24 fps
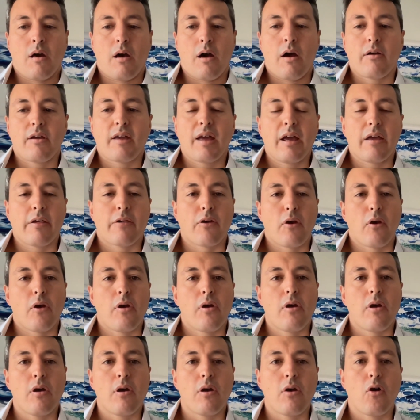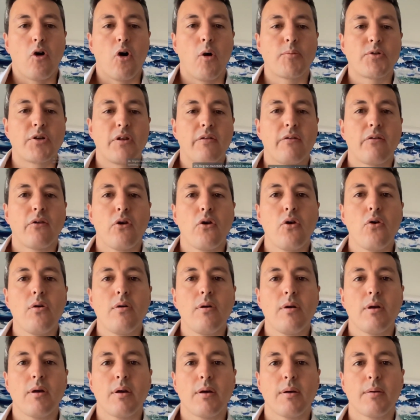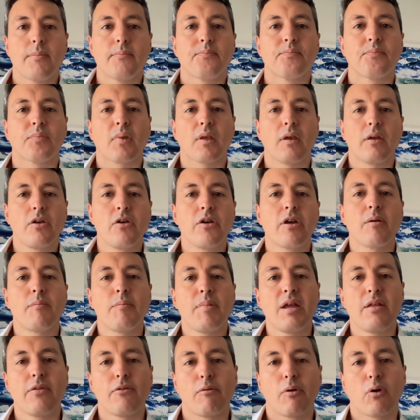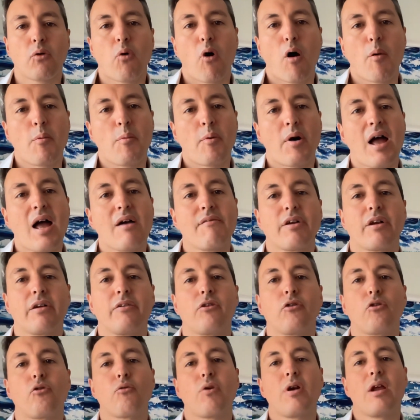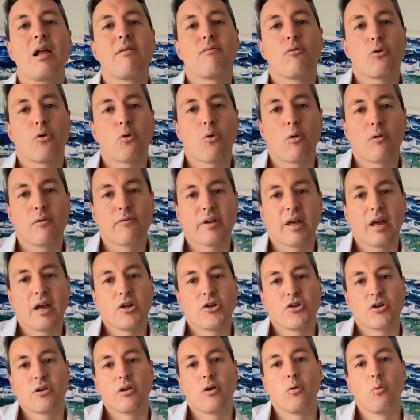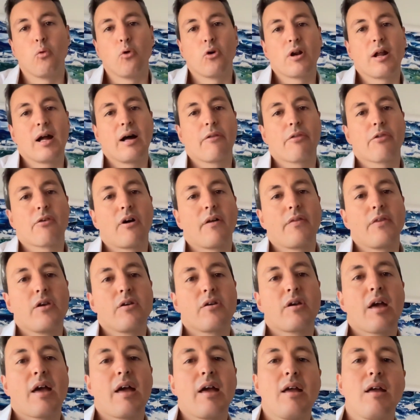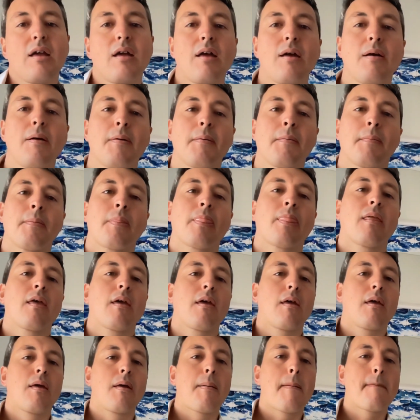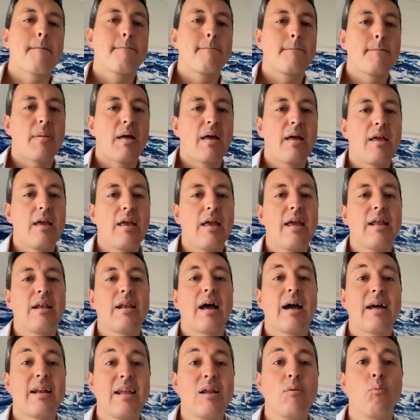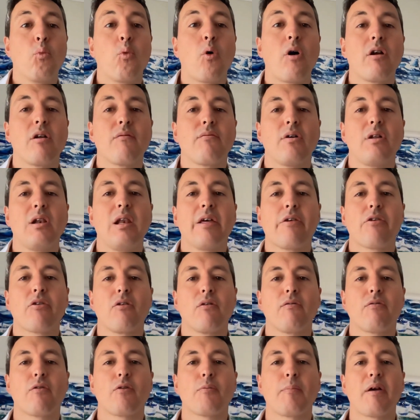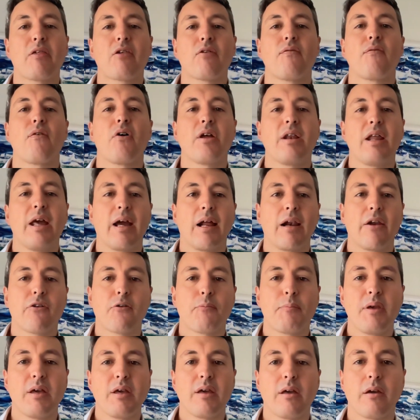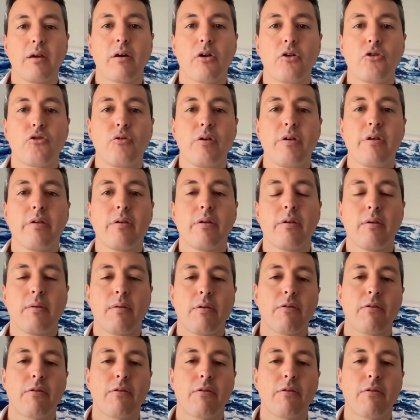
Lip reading: Okay, so option 2, you can meet the requirement by having a degree level qualification awarded outside the UK in one of a list of specified English speaking countries.